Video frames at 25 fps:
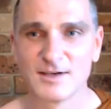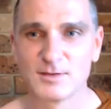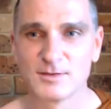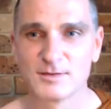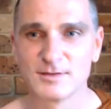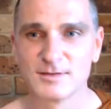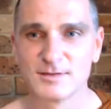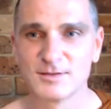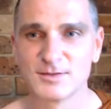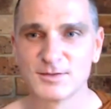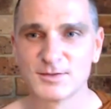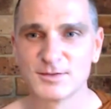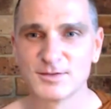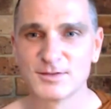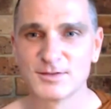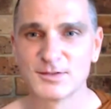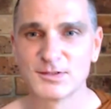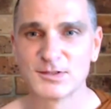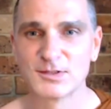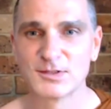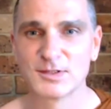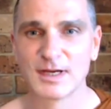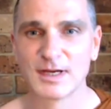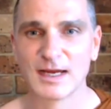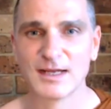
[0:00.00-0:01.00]

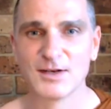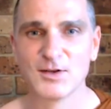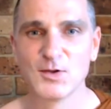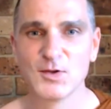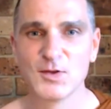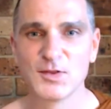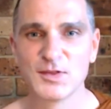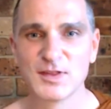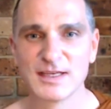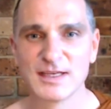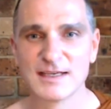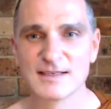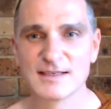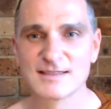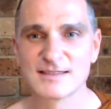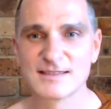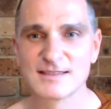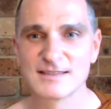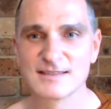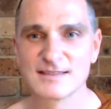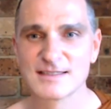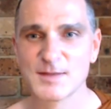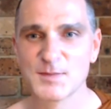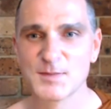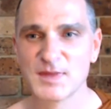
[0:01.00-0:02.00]
And who thinks
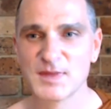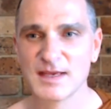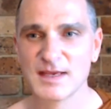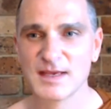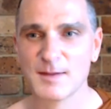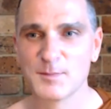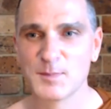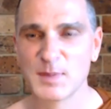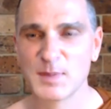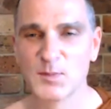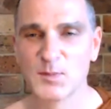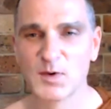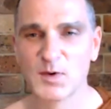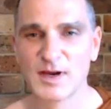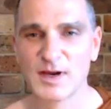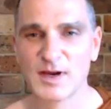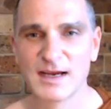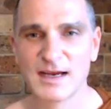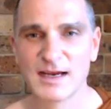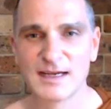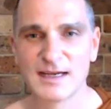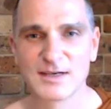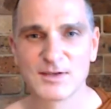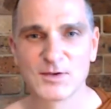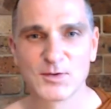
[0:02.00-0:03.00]
something a bit more
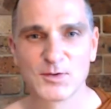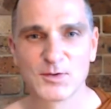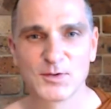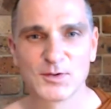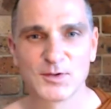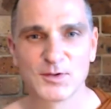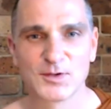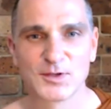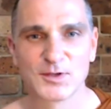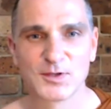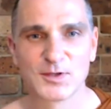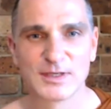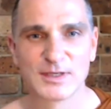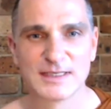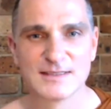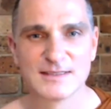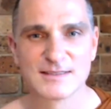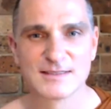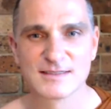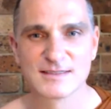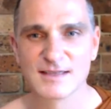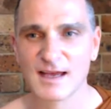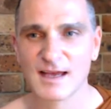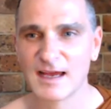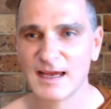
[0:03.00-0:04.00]
hardcore,
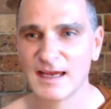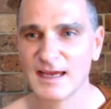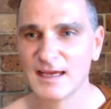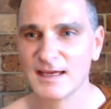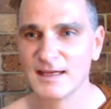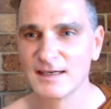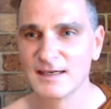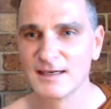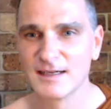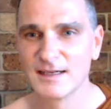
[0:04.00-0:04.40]
insight?